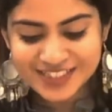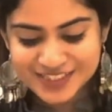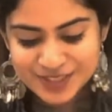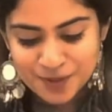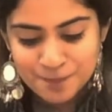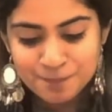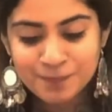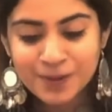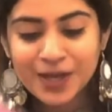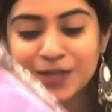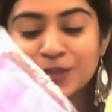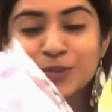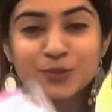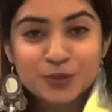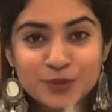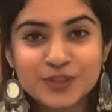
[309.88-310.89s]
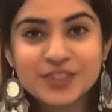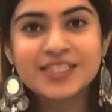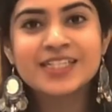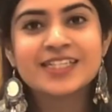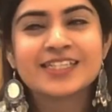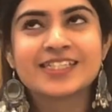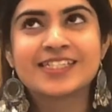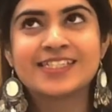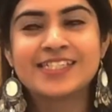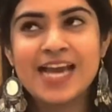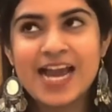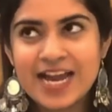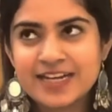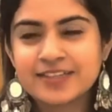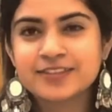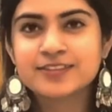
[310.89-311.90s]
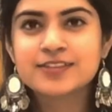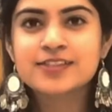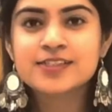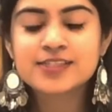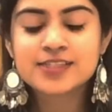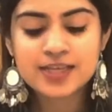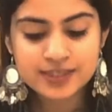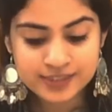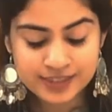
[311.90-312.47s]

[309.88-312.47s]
these balloon candles.